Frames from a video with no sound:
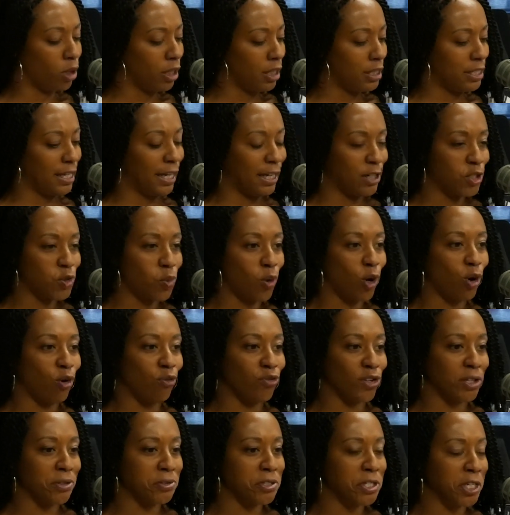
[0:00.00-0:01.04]
10,
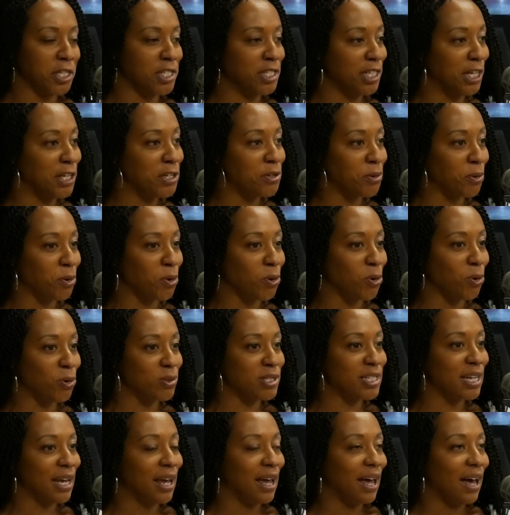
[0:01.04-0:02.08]
12 and
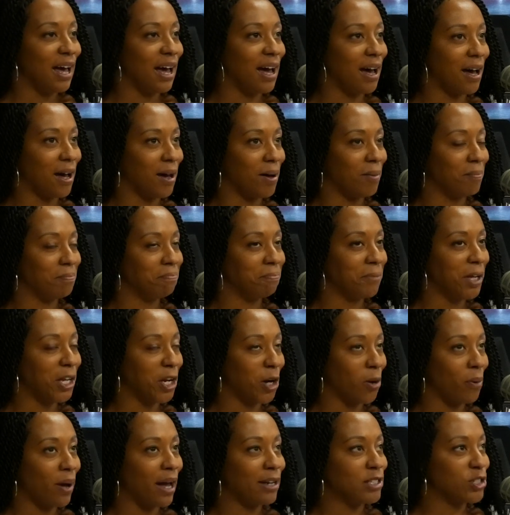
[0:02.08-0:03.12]
16-year-olds,
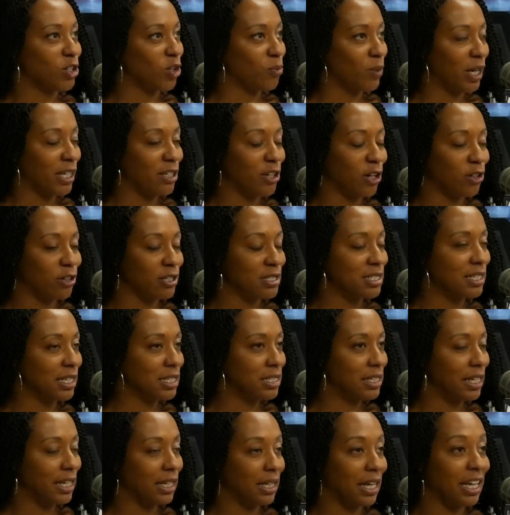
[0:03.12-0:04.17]
I told my daughter at
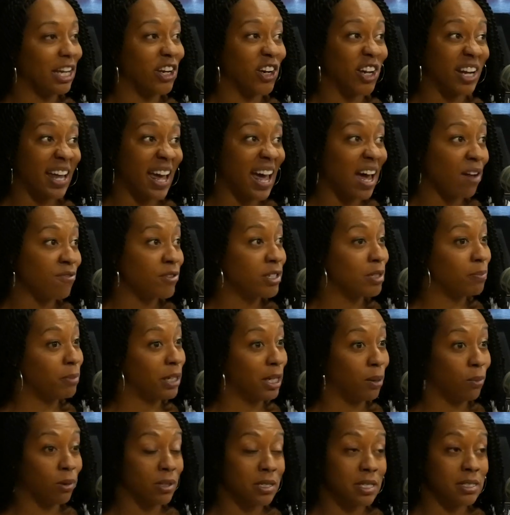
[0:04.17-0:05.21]
16, like, you're going to have to be
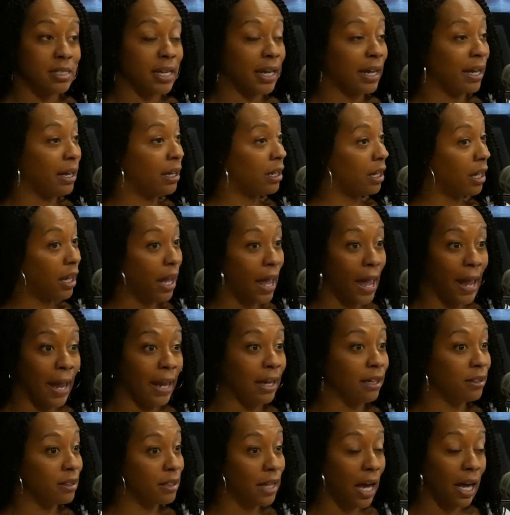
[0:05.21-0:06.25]
able to say,
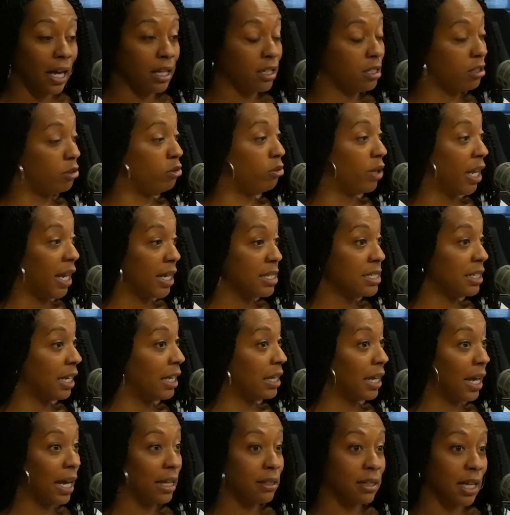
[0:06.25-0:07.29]
hey, that you can't say
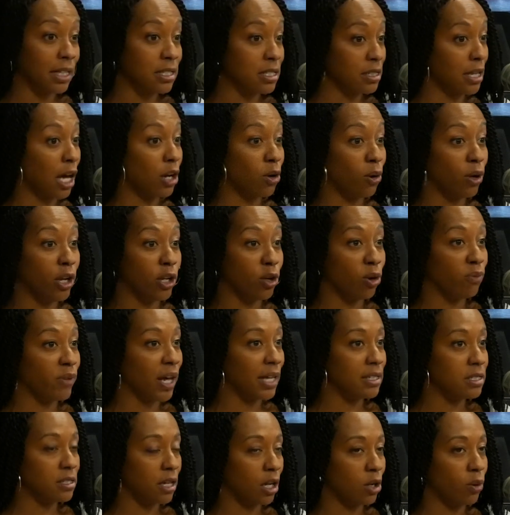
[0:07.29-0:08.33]
that. That's not,
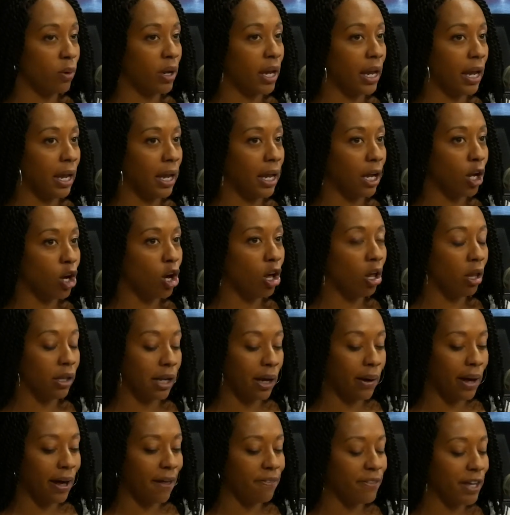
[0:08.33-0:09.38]
that's not okay, and call it
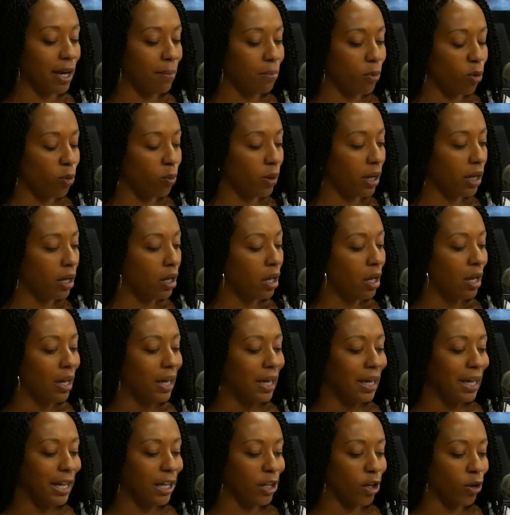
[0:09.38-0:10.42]
out at that moment,
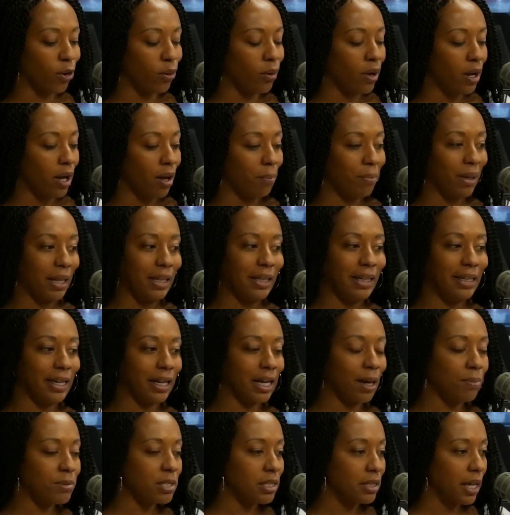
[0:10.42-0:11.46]
but
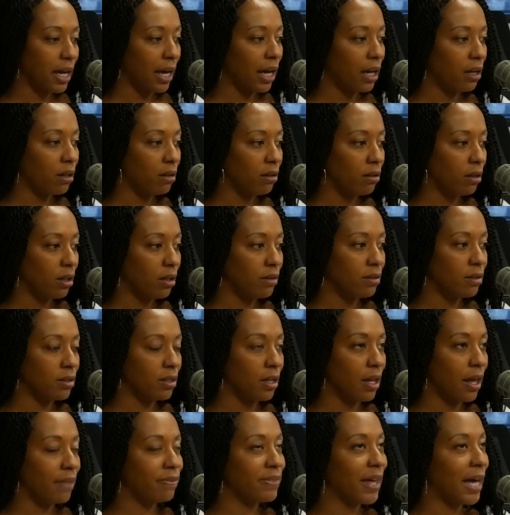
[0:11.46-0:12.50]
leading up to that,
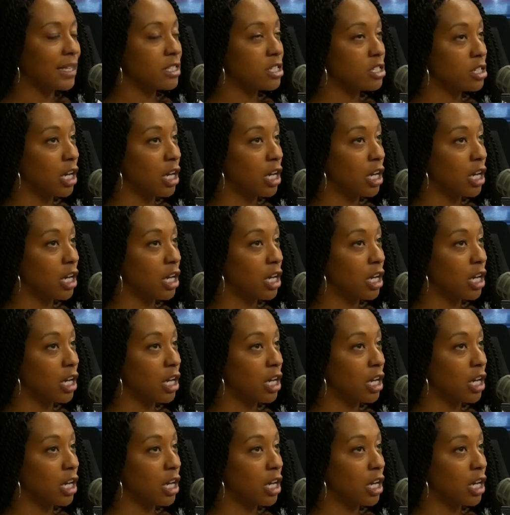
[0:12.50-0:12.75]
that's